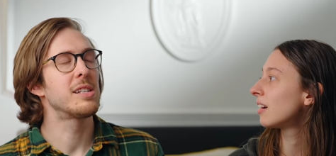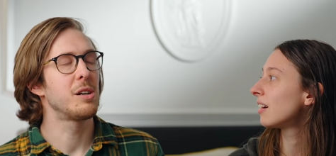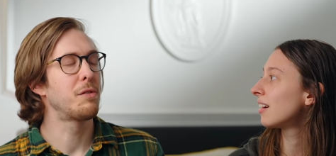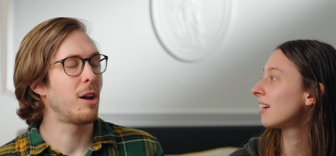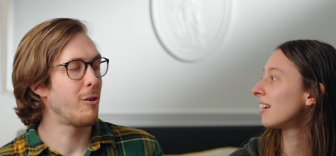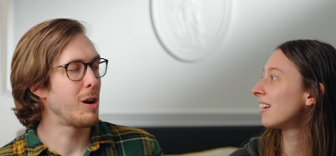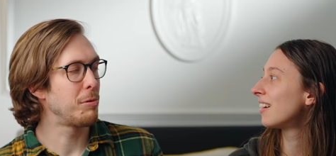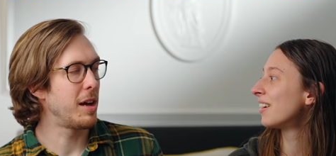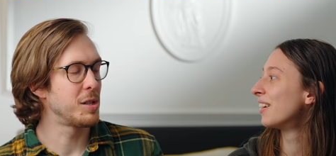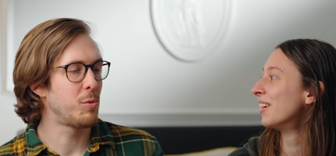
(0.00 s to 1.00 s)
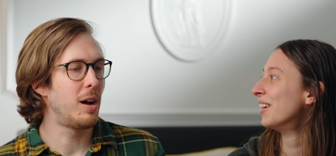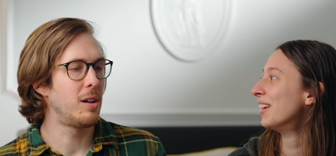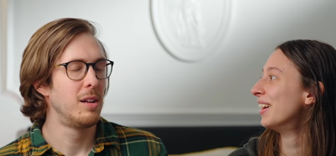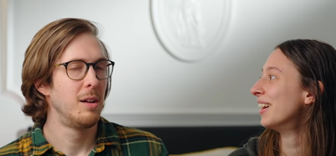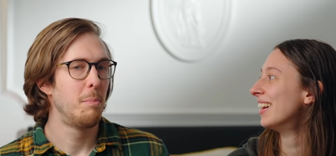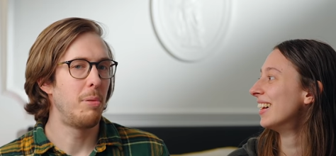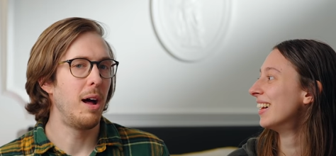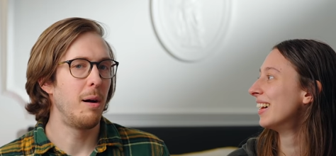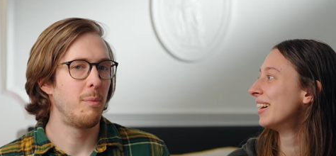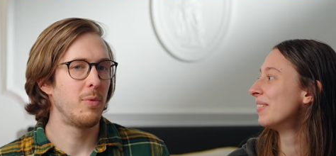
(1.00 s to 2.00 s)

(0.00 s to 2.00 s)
Speaker 1: a self-catering plan as well, but